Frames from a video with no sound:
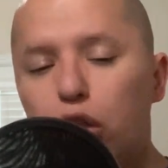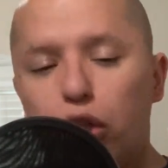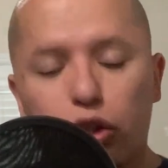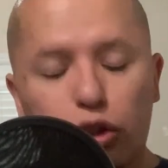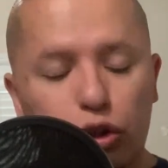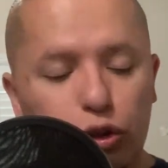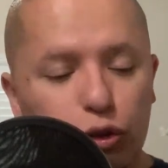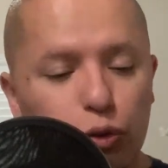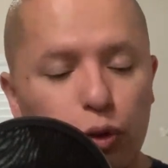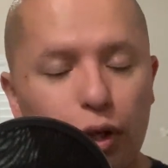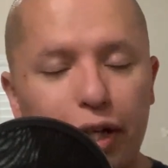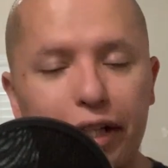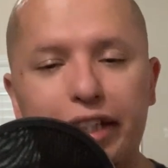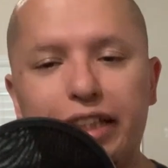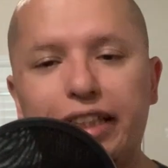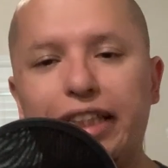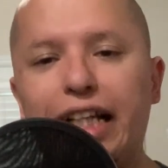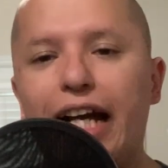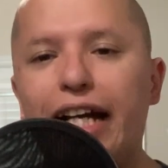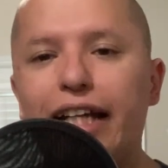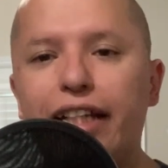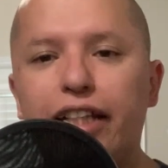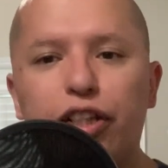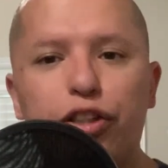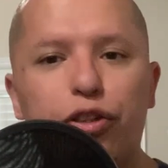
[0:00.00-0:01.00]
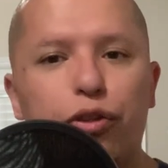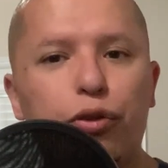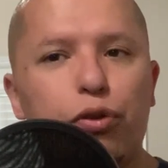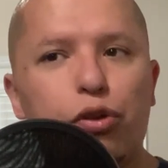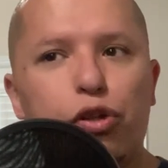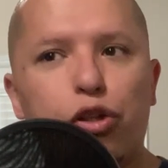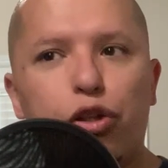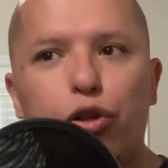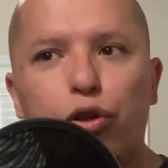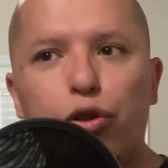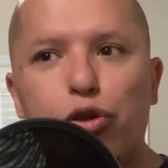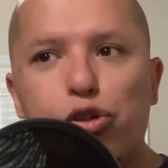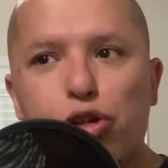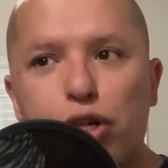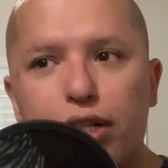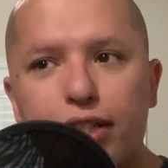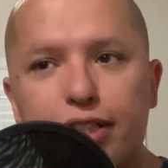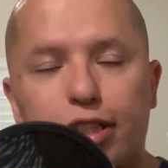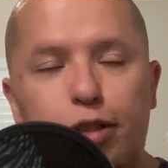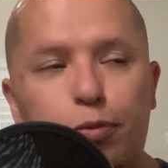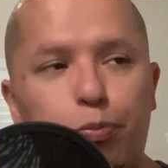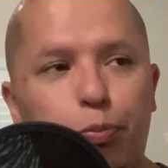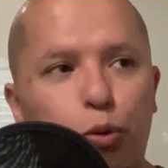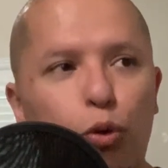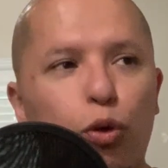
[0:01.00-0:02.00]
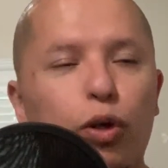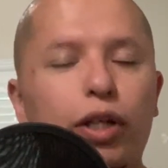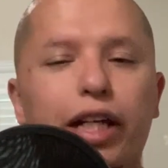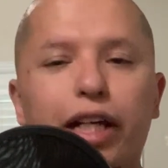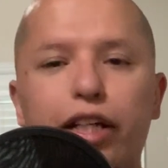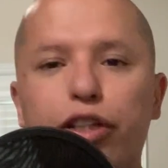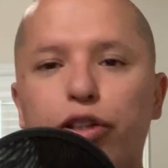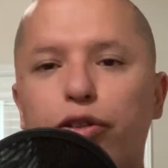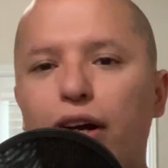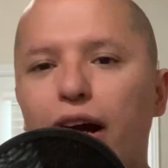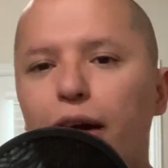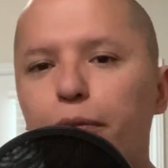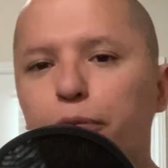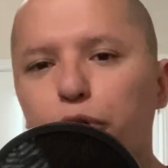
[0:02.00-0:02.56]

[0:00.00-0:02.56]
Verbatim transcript: through anxiety you you're spooning you have